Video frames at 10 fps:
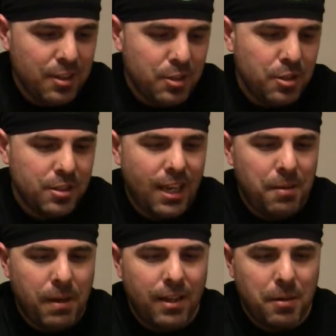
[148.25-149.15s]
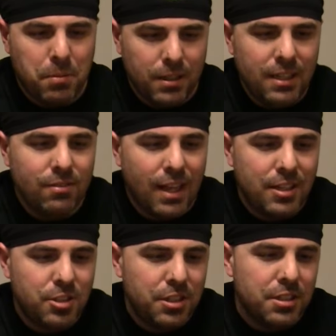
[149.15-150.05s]
This just came out, I believe,
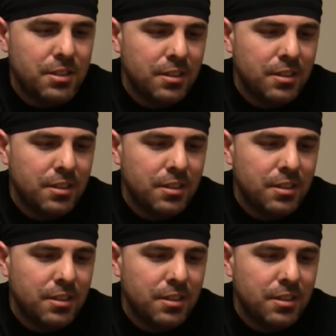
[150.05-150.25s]
last year,